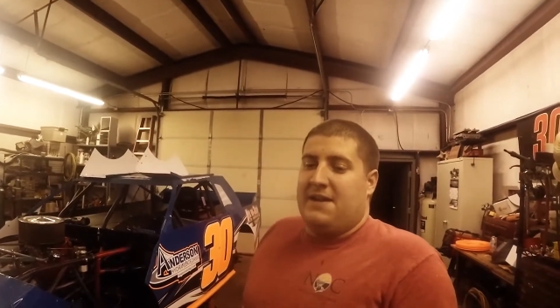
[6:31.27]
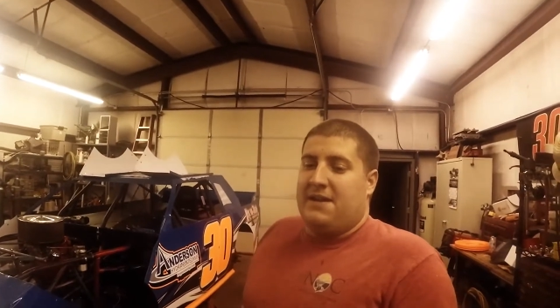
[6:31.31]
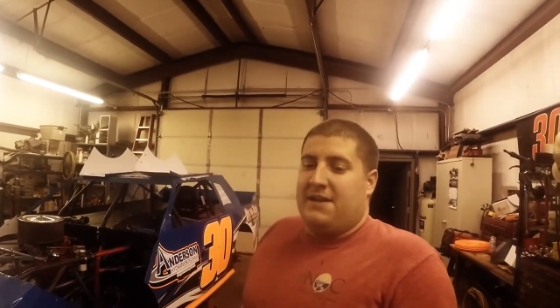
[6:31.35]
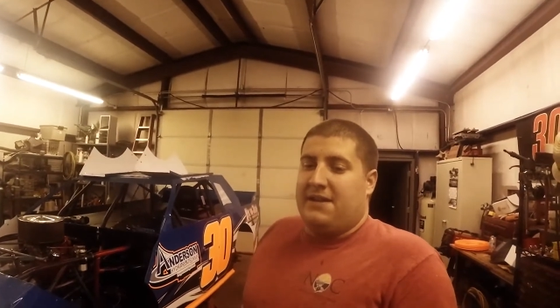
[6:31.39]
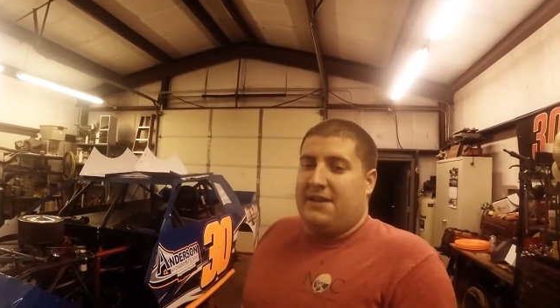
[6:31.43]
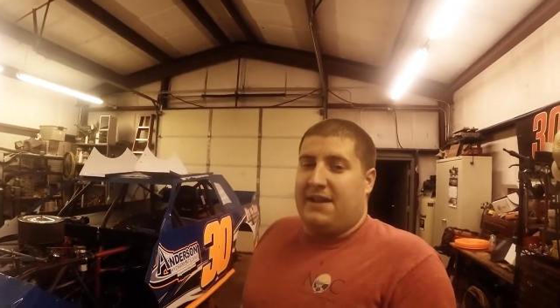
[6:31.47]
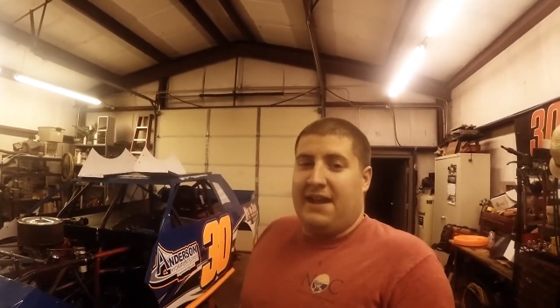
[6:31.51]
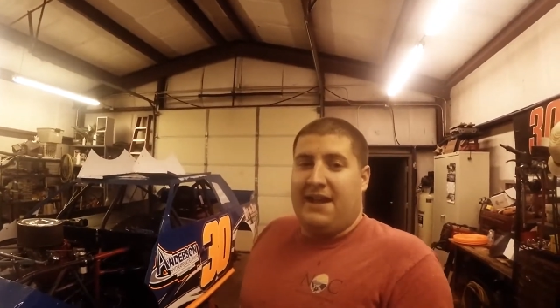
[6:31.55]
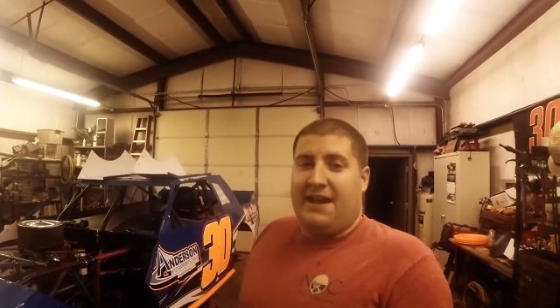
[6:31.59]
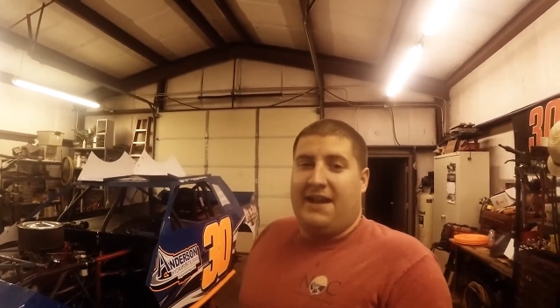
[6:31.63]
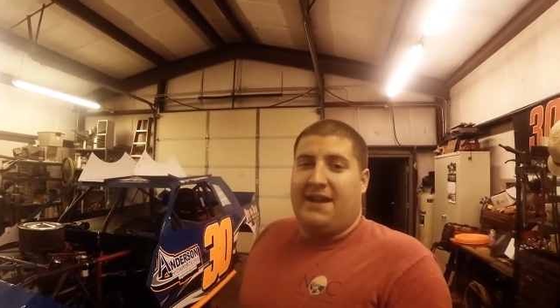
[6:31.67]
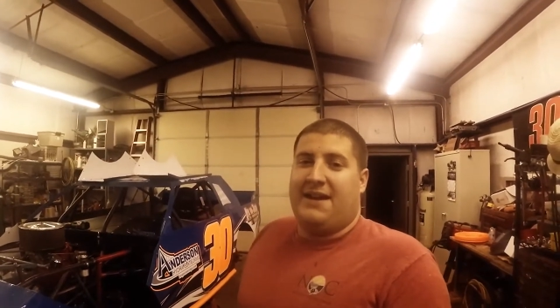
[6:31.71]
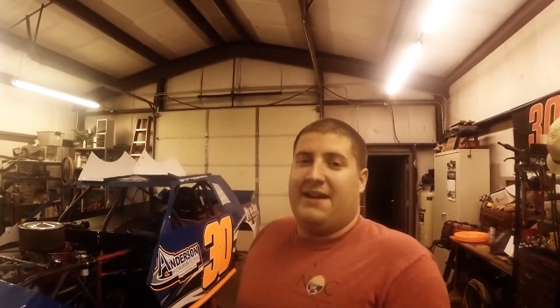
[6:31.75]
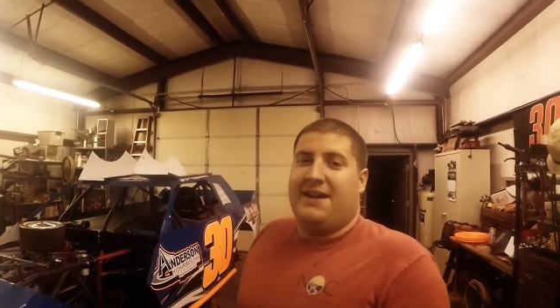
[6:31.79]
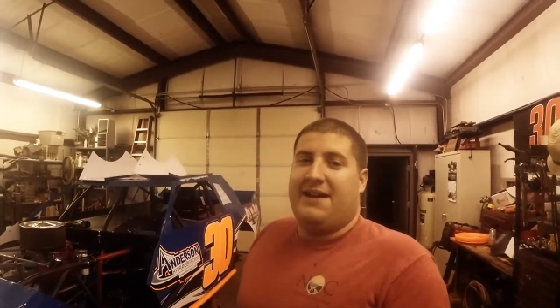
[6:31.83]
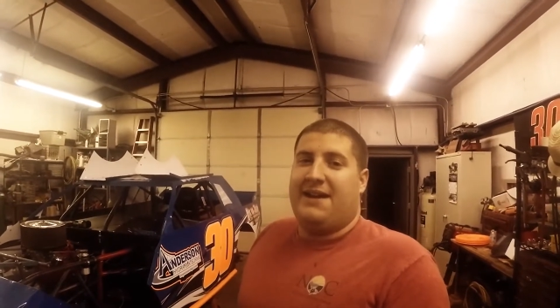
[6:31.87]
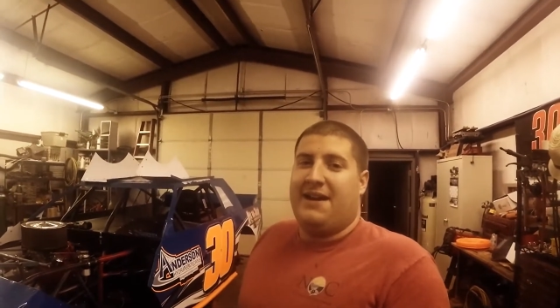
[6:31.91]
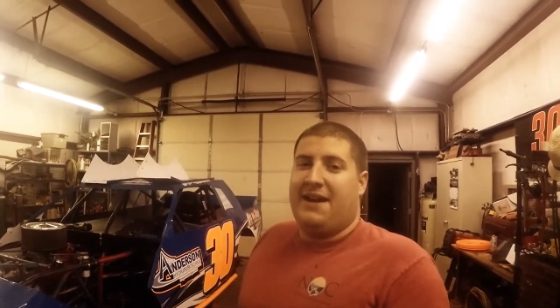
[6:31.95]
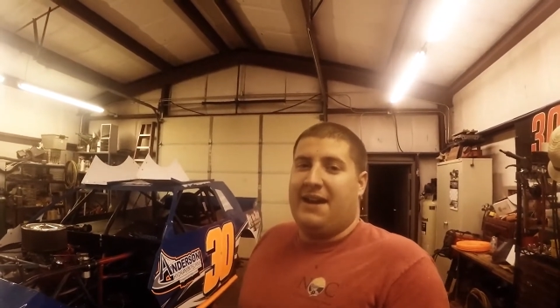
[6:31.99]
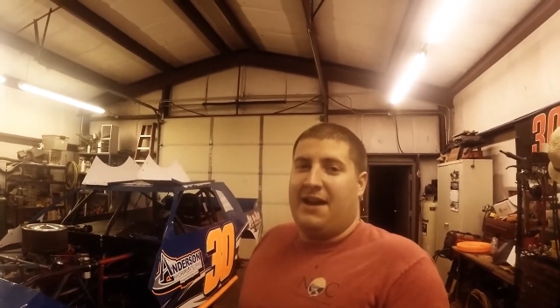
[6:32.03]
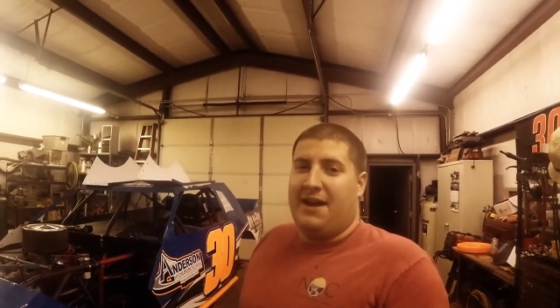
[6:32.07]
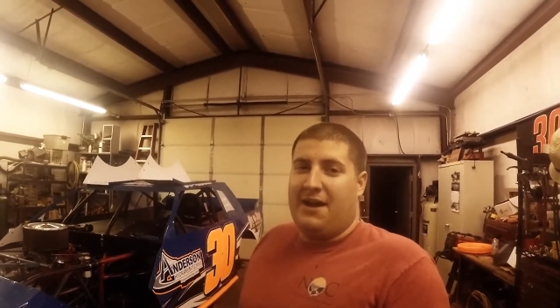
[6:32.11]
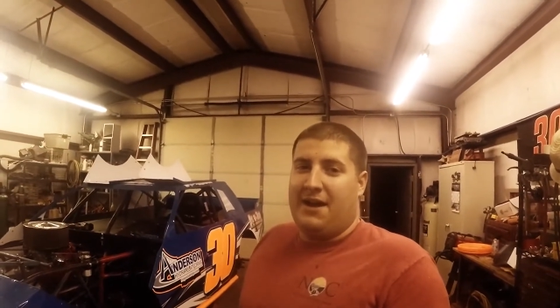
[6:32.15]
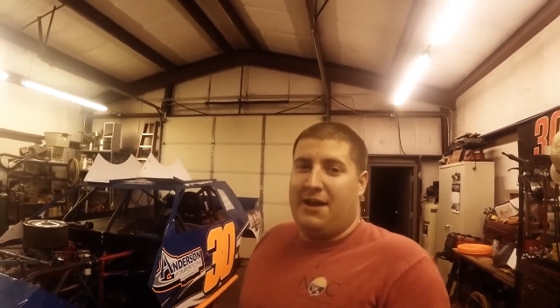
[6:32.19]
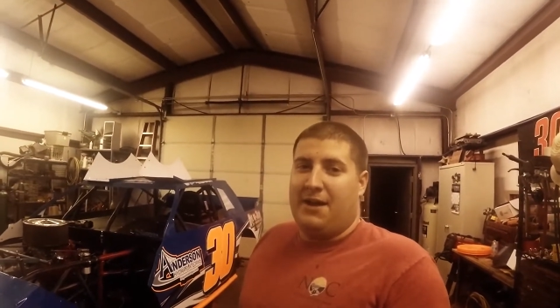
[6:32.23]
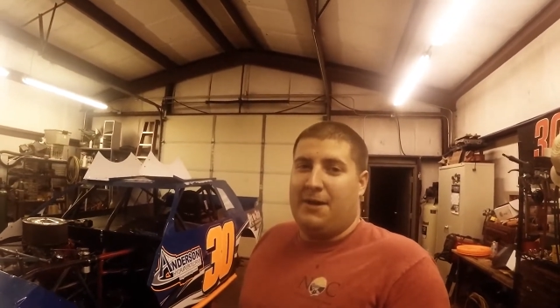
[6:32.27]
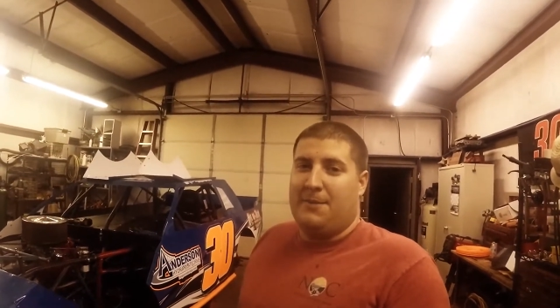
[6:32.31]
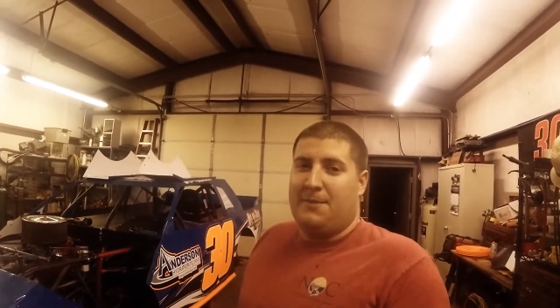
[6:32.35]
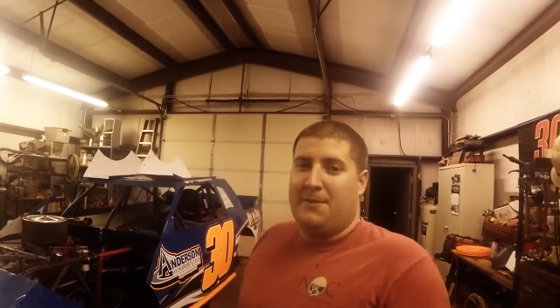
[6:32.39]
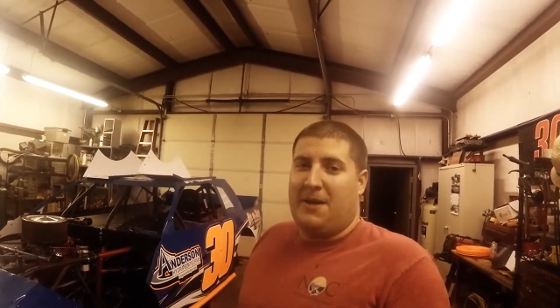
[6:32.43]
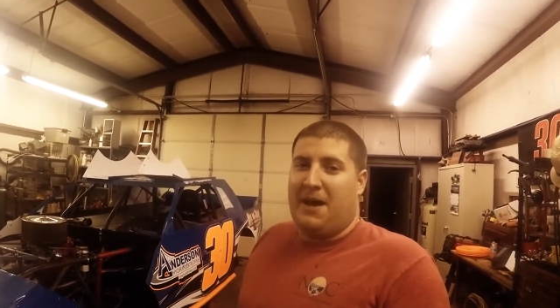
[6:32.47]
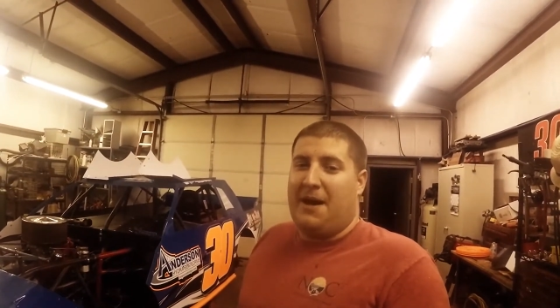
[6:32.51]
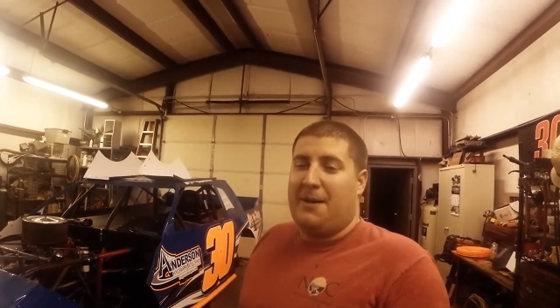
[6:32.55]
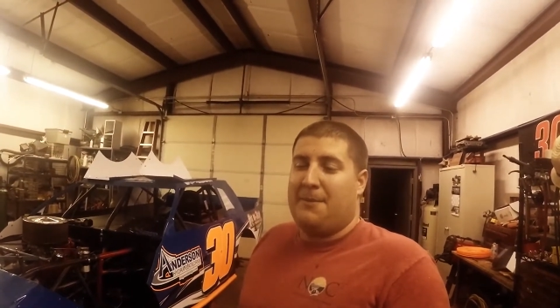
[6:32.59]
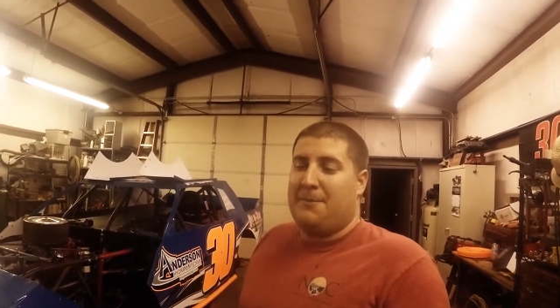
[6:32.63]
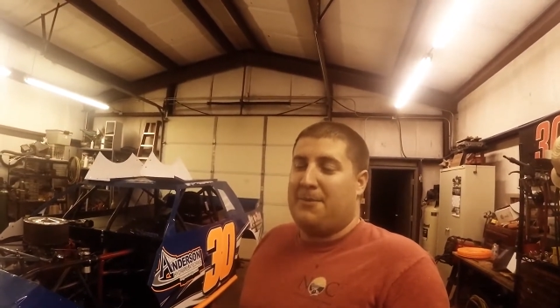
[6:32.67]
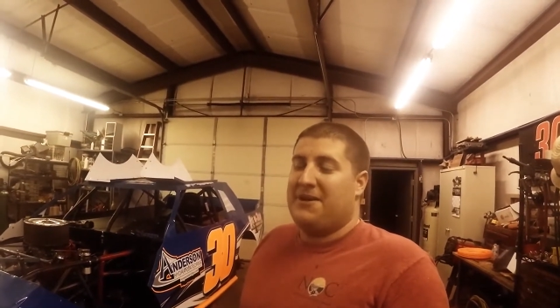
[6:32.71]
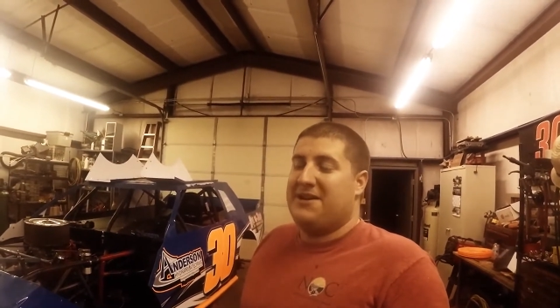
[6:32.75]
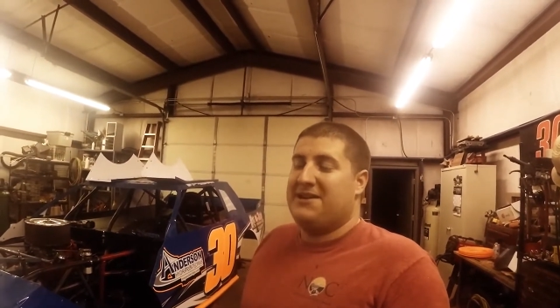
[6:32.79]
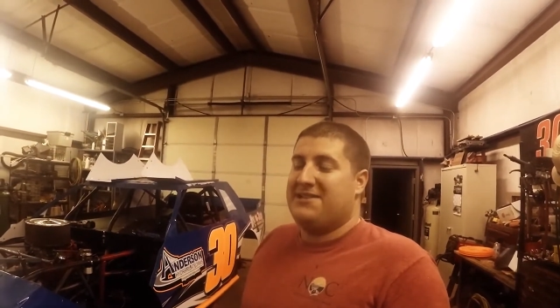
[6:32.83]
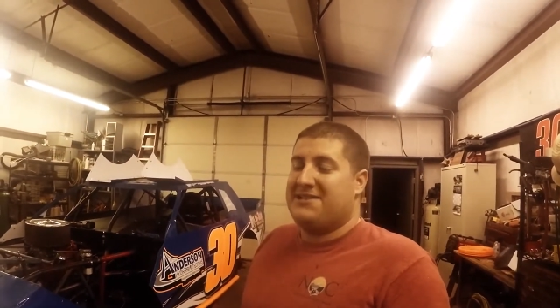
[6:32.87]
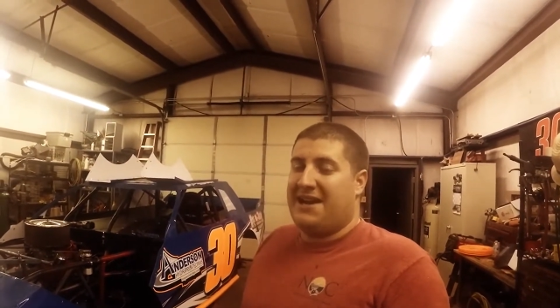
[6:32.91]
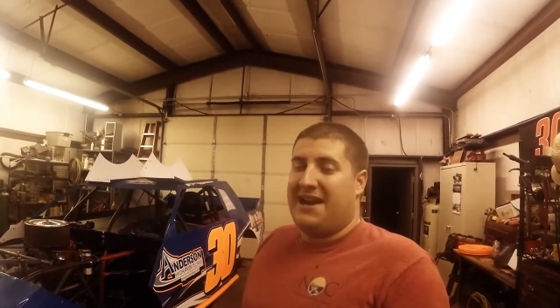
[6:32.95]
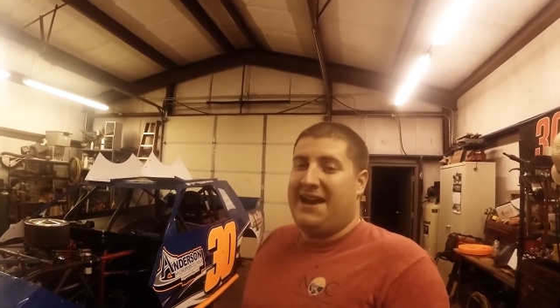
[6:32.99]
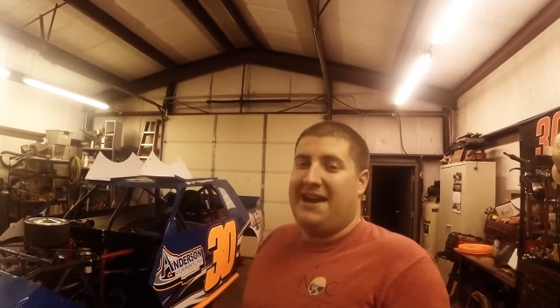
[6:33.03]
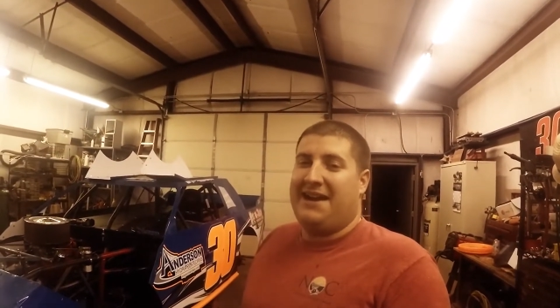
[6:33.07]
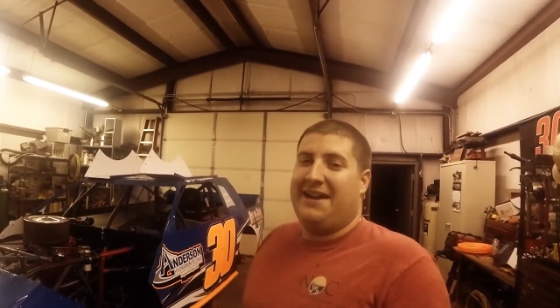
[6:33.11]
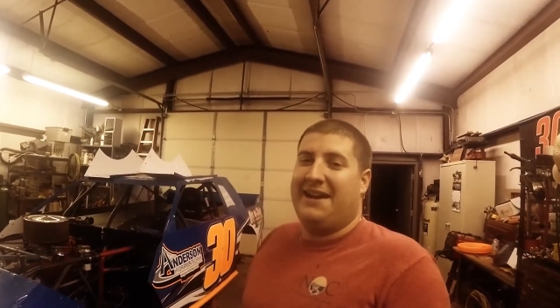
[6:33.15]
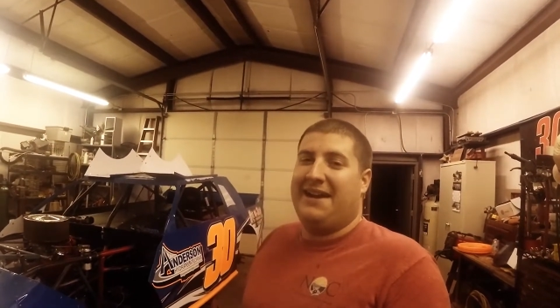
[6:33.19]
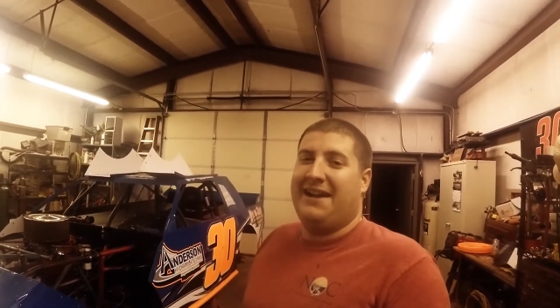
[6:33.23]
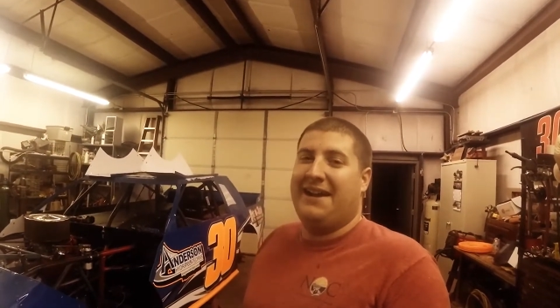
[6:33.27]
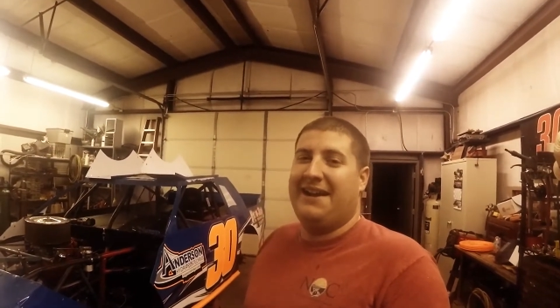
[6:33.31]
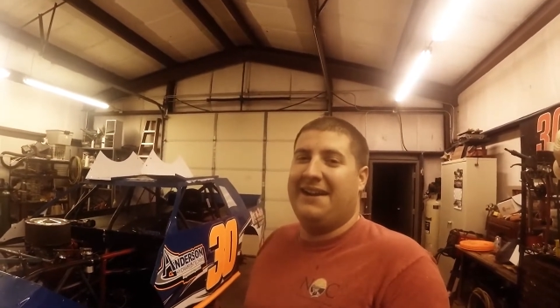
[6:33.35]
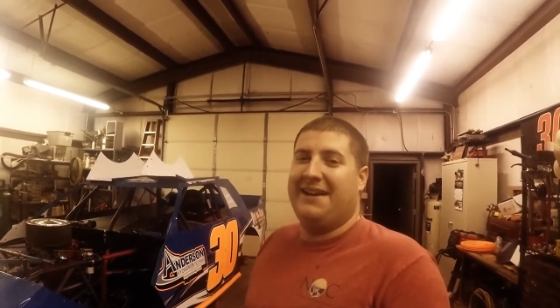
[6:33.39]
yeah, I'm pretty tired.